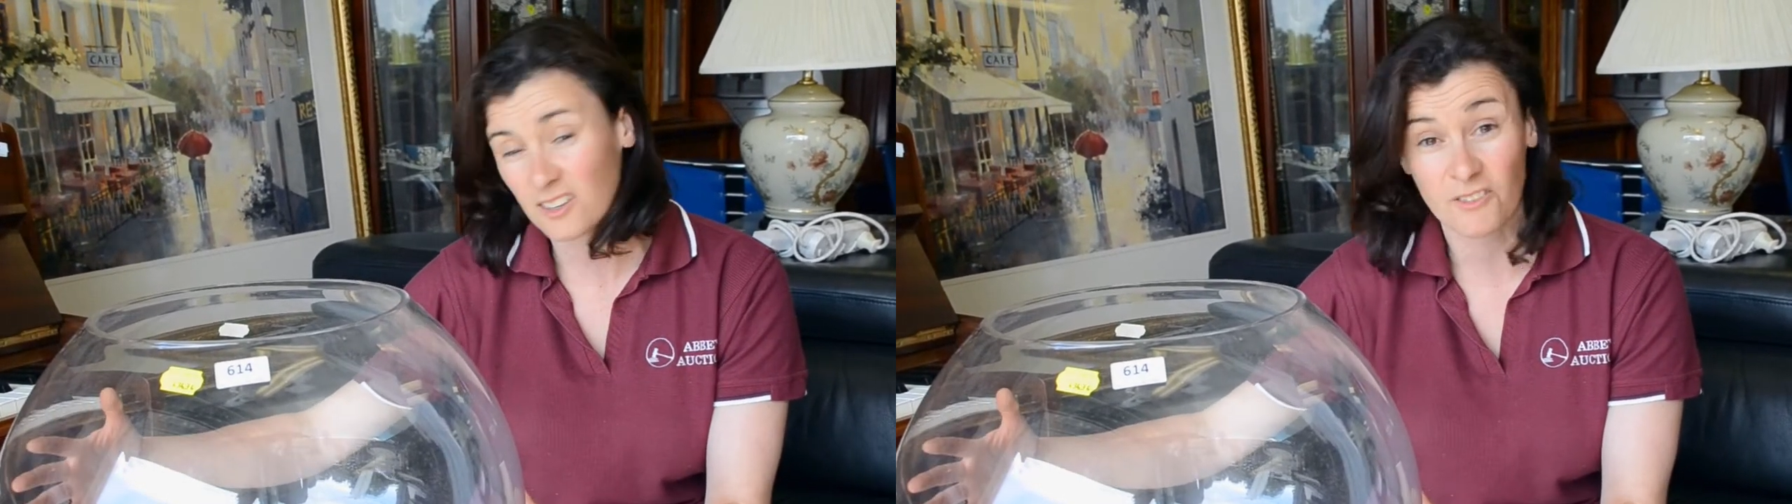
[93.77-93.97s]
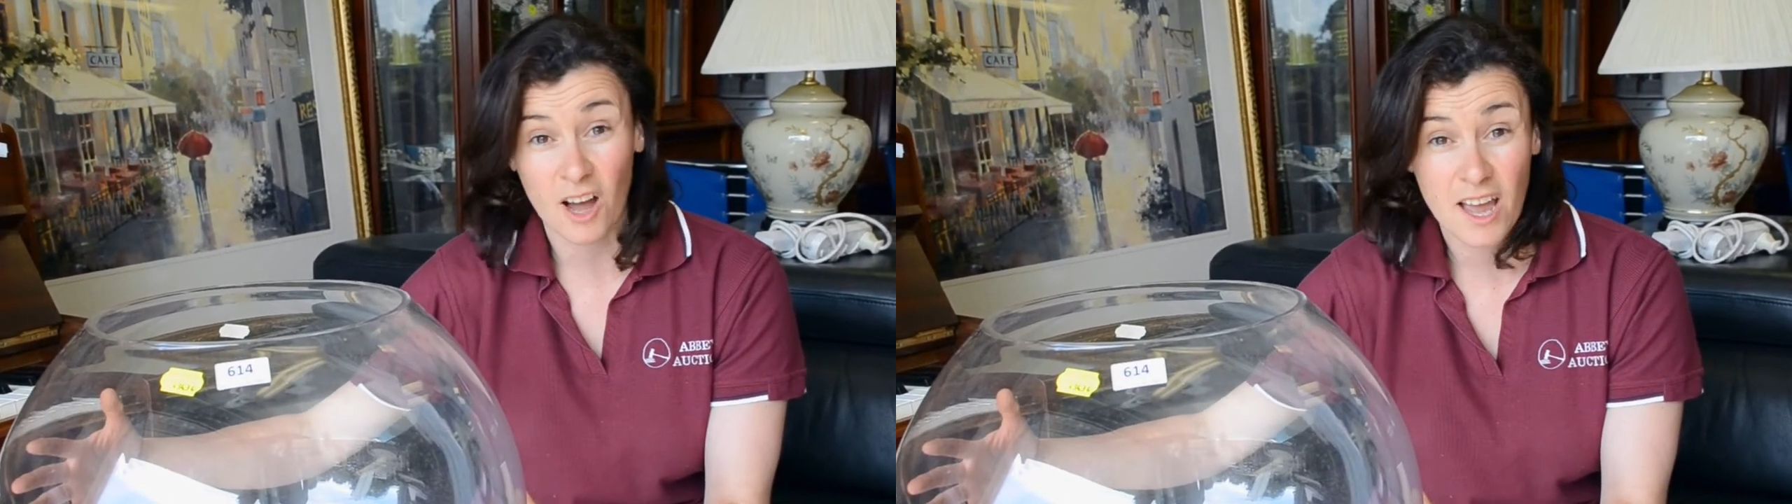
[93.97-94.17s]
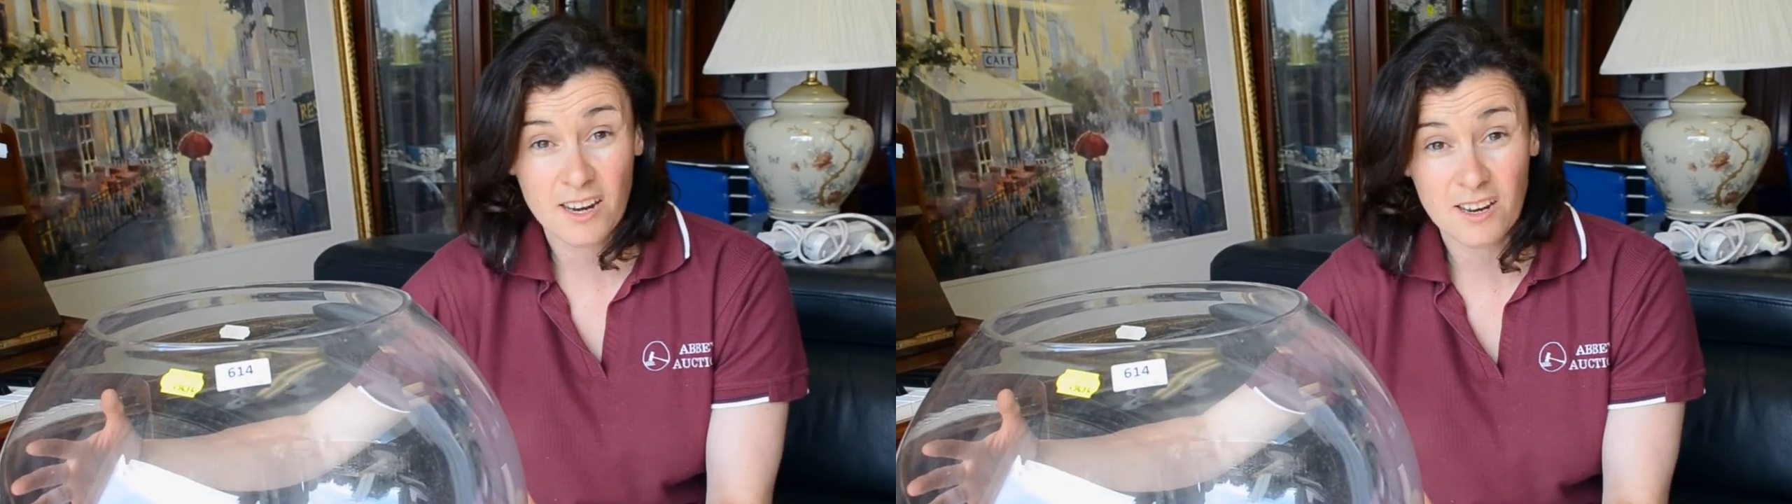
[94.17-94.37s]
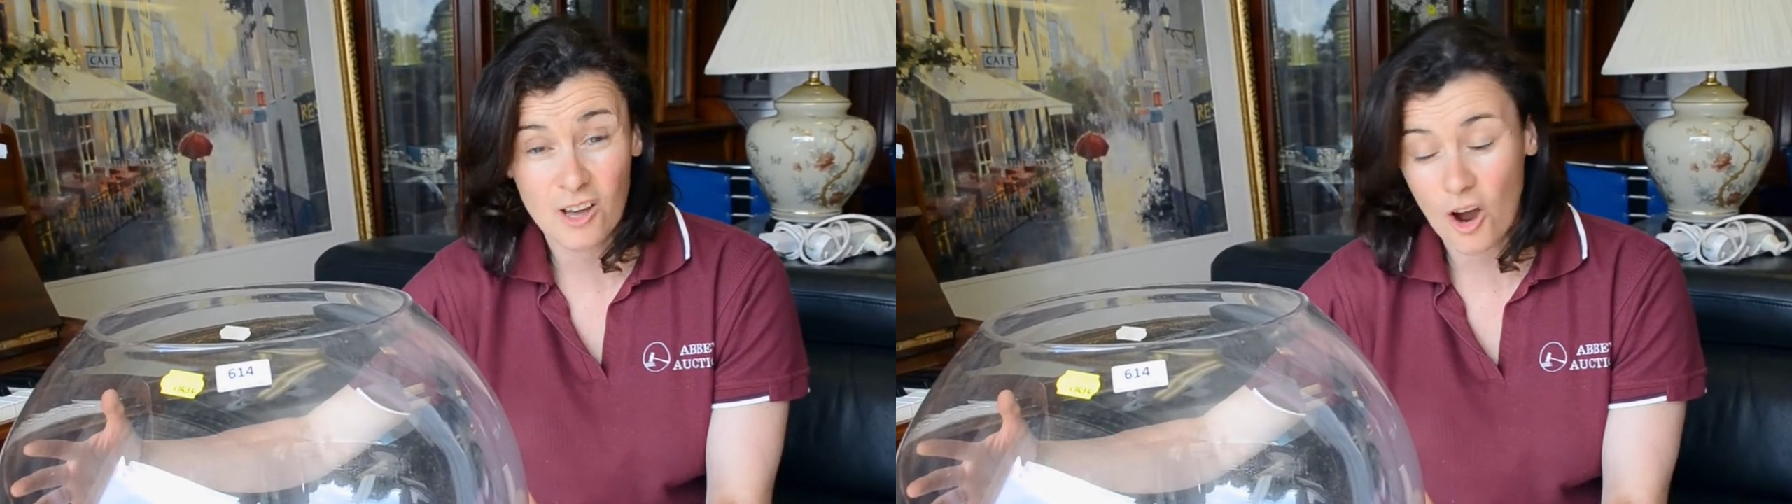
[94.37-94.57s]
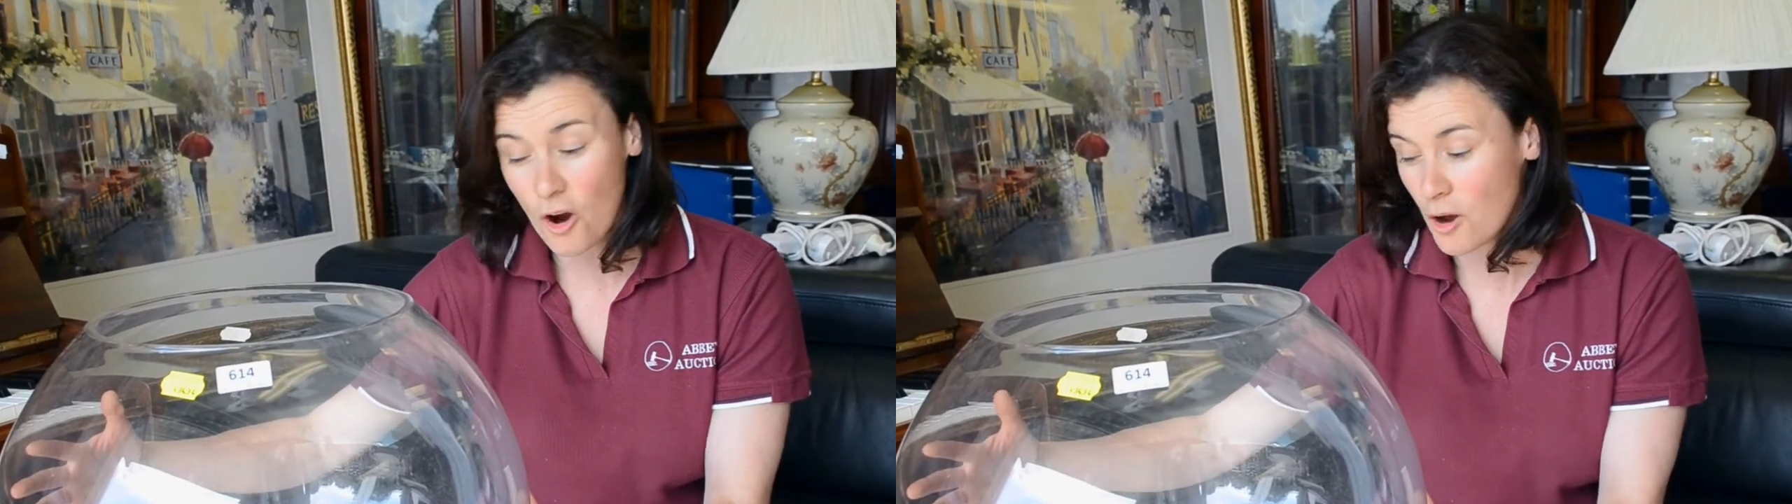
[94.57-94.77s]
If I had it
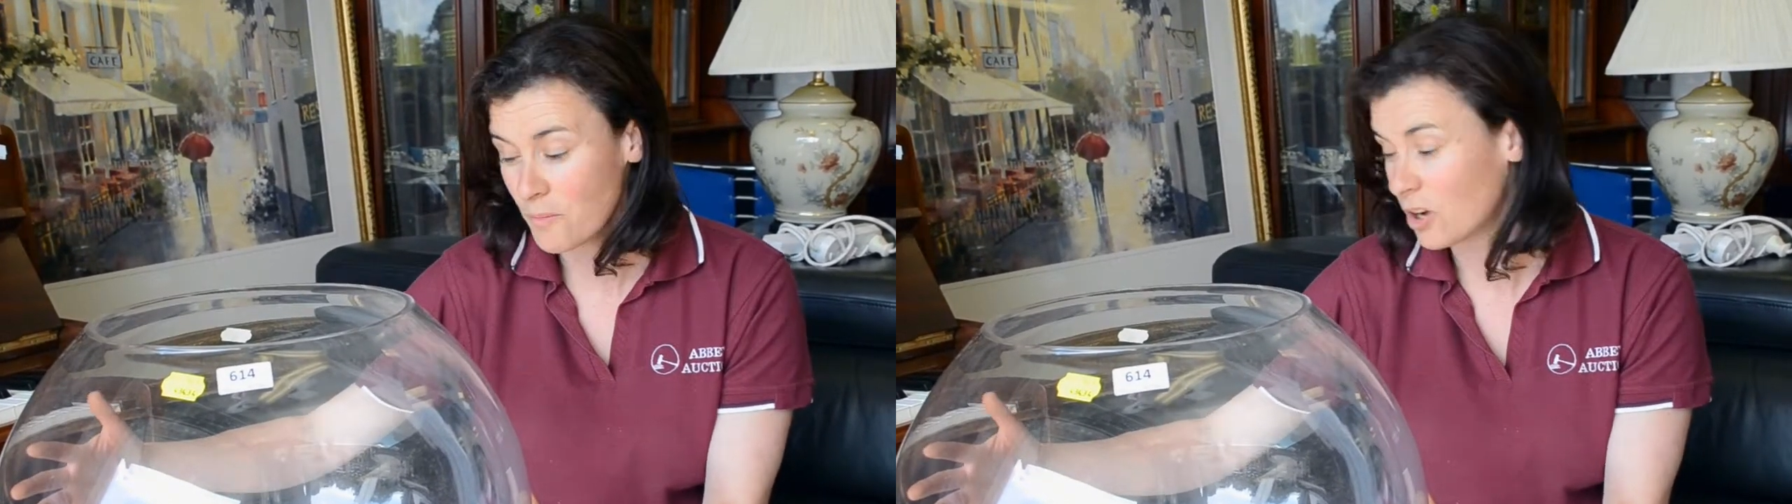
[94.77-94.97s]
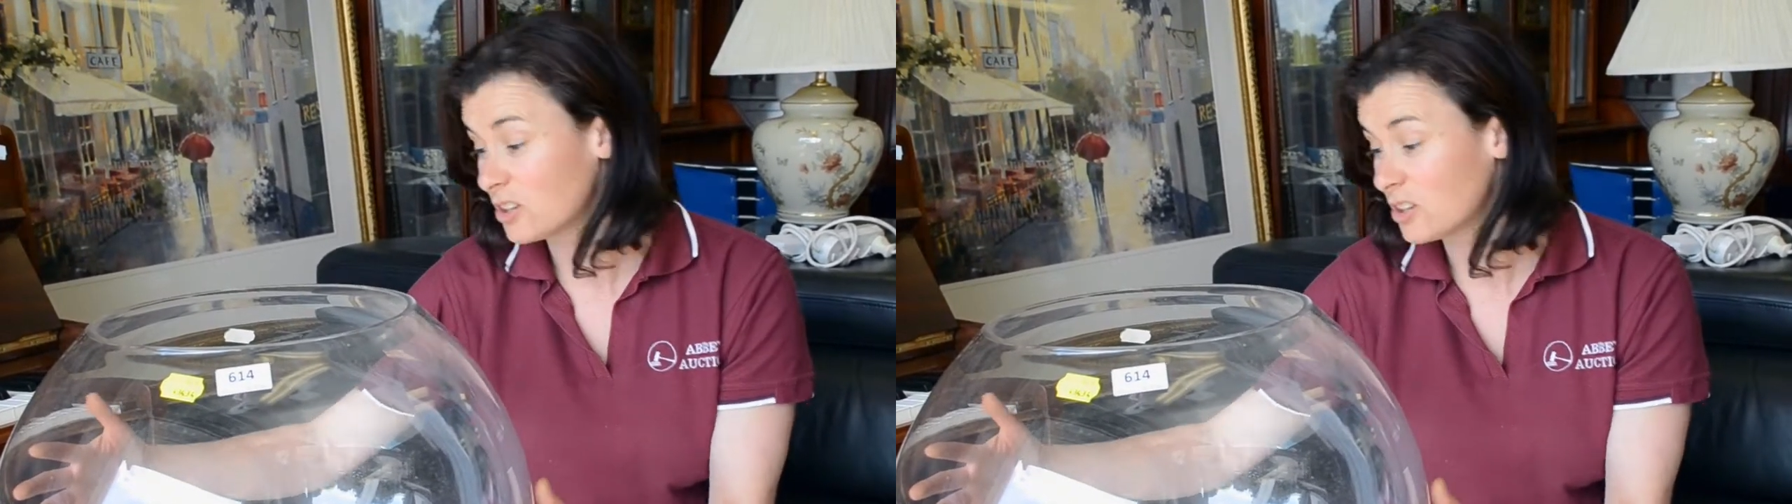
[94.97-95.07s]
at home,